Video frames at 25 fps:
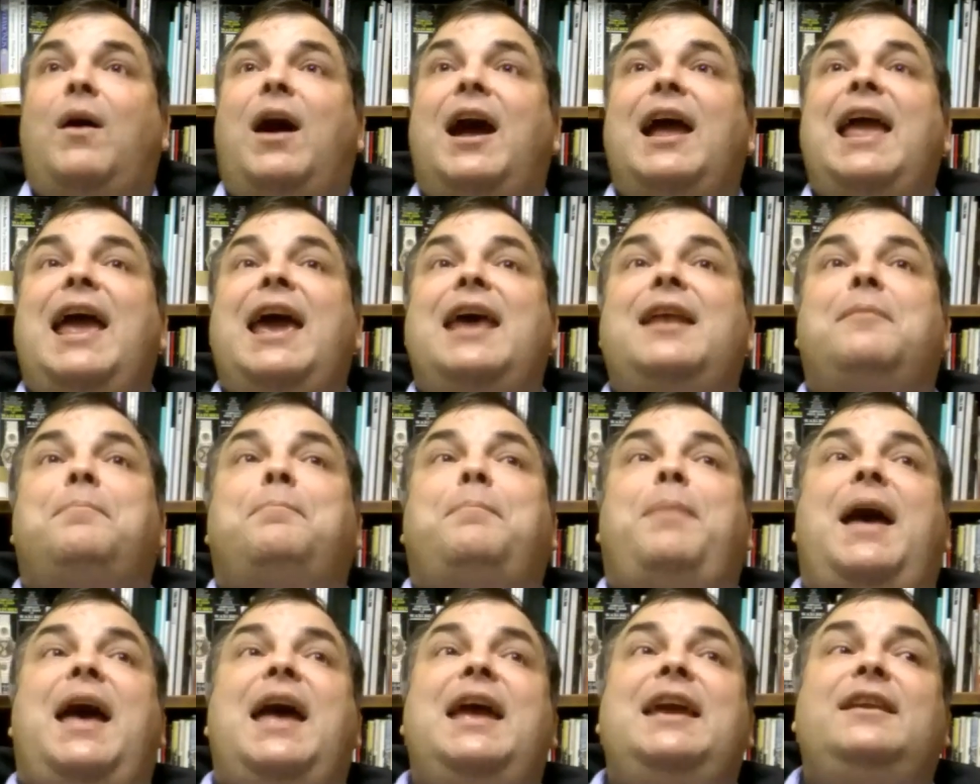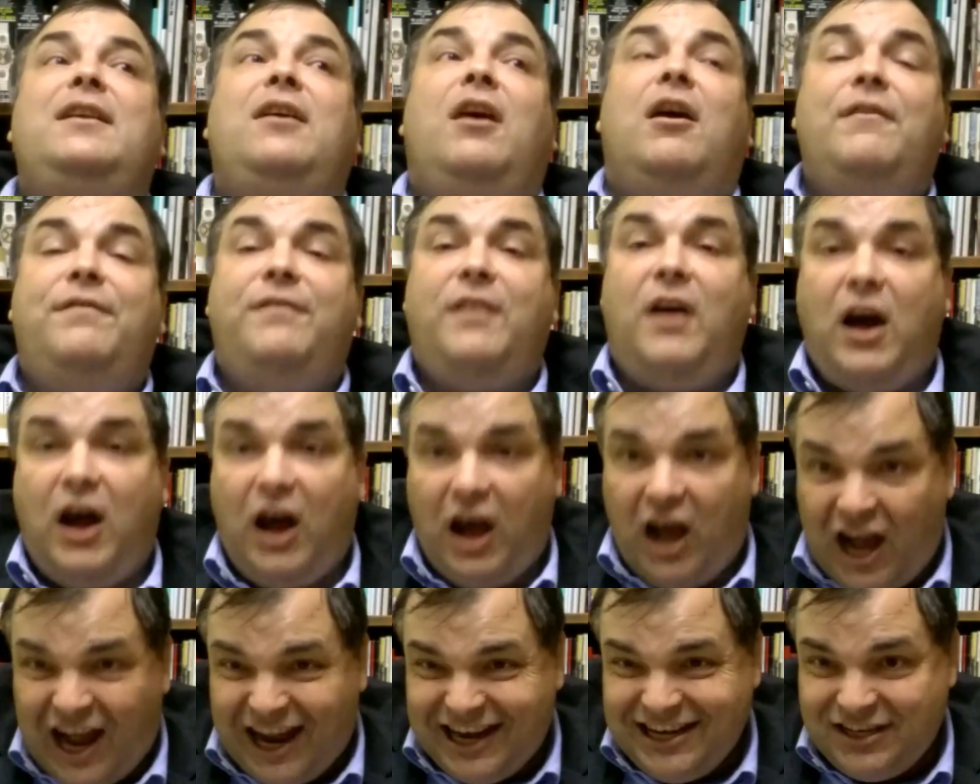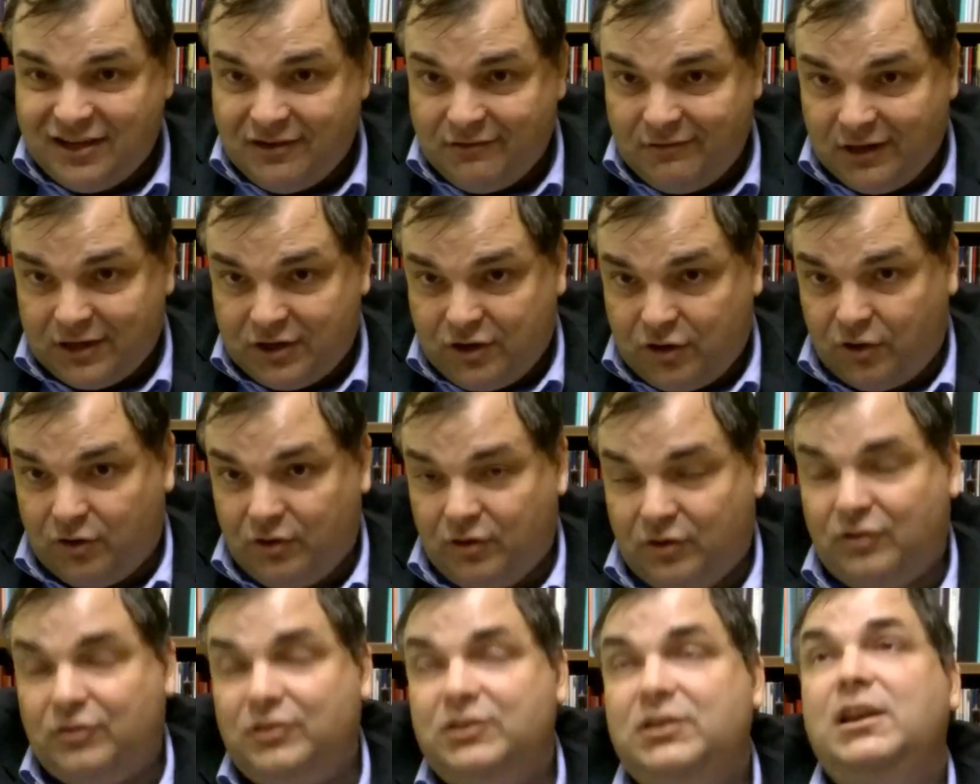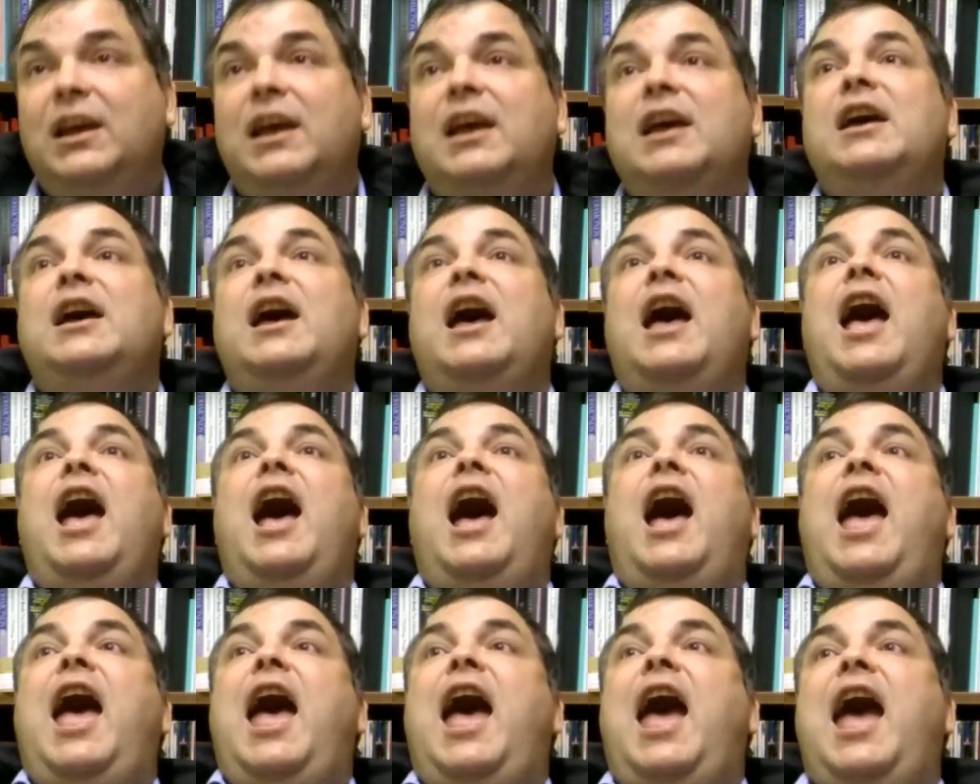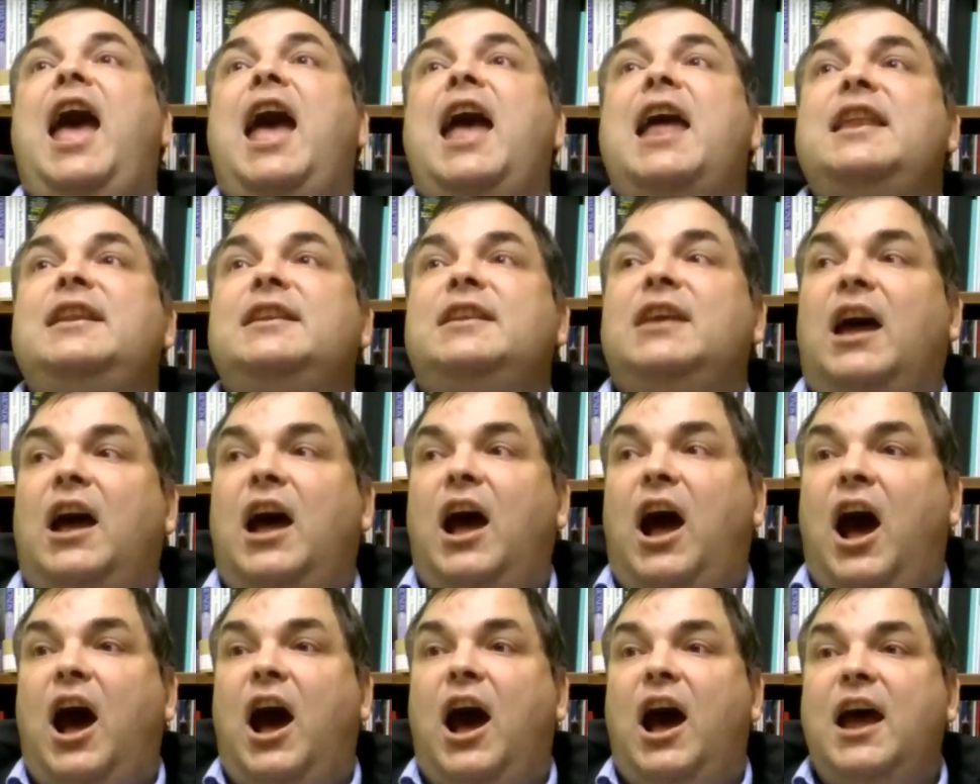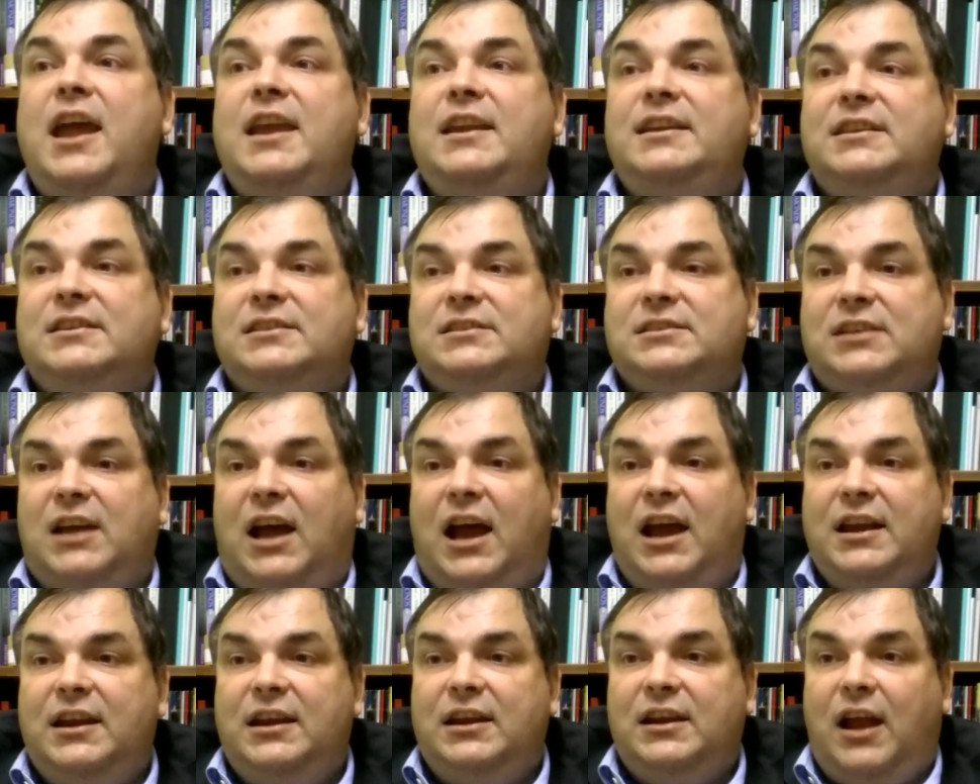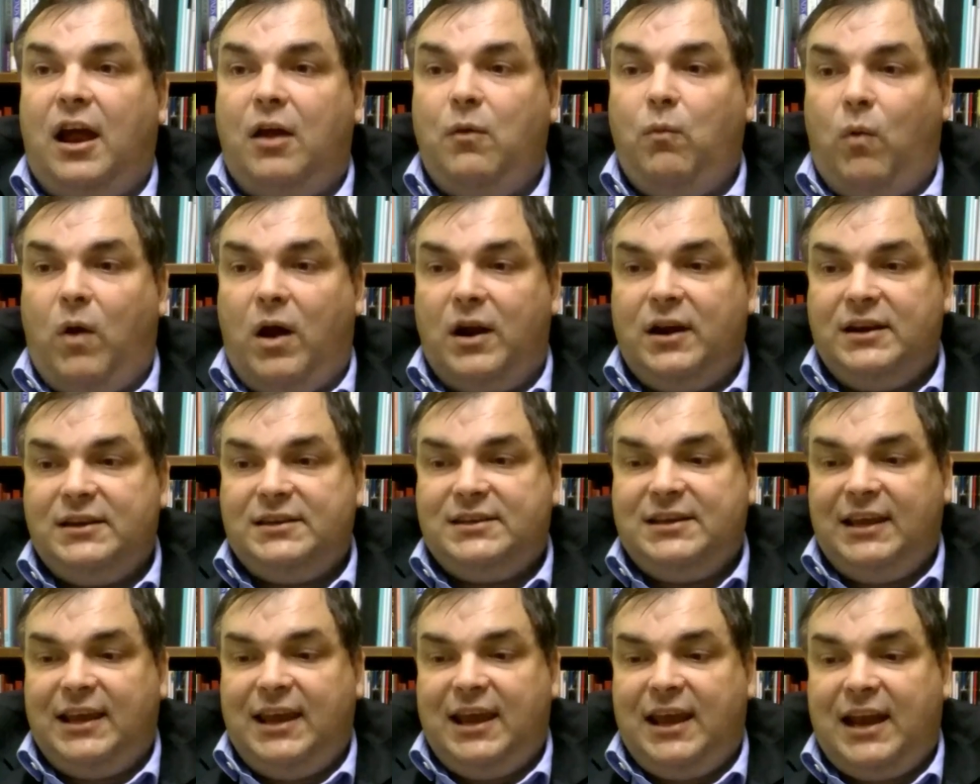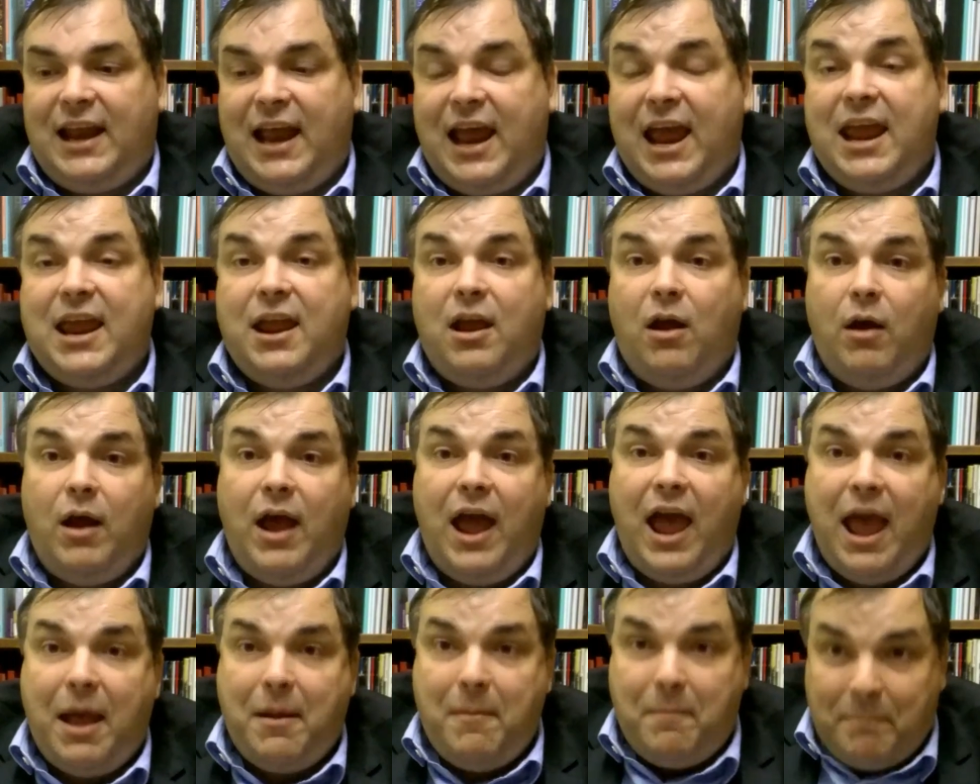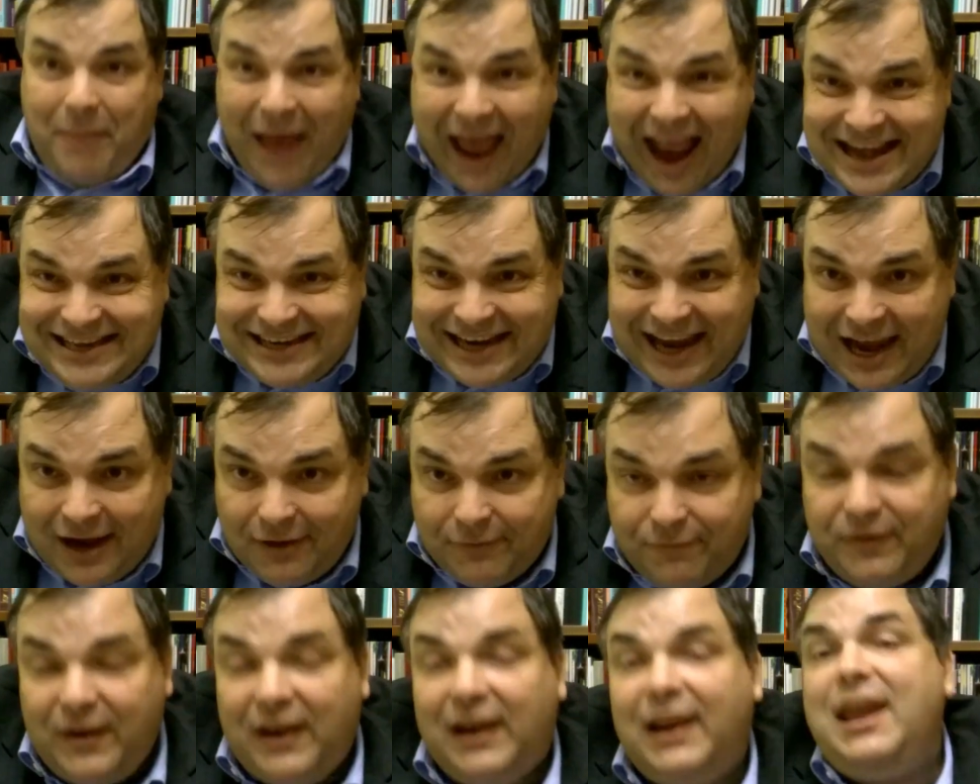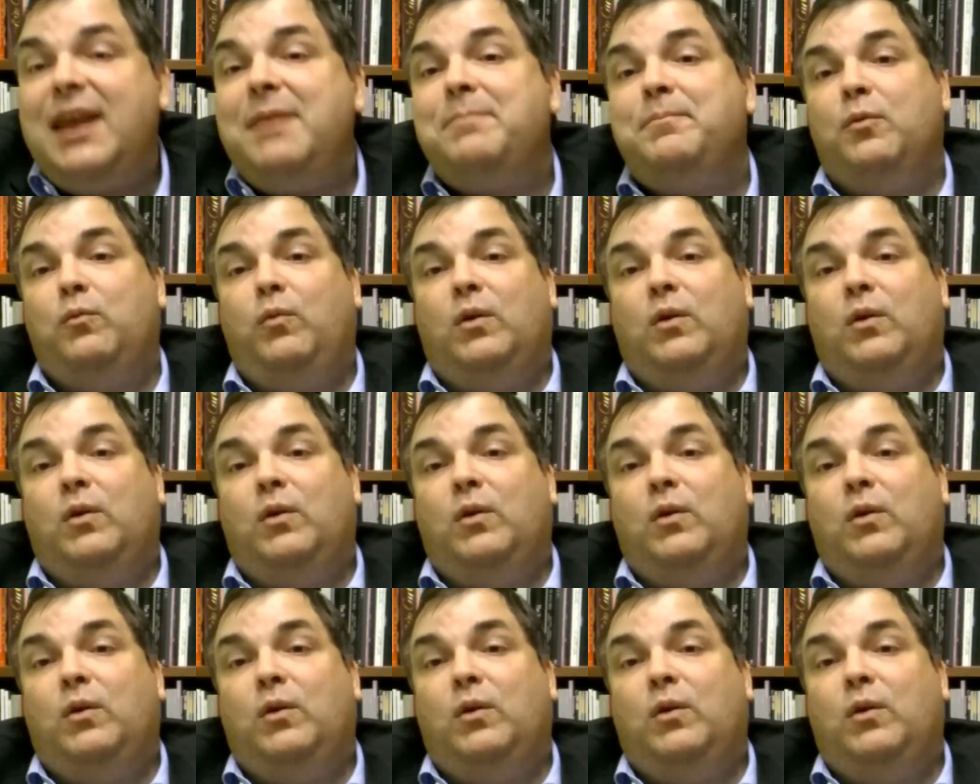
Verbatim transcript: I had a paid off Honda Accord and I decided I wanted to get a Patek Philippe.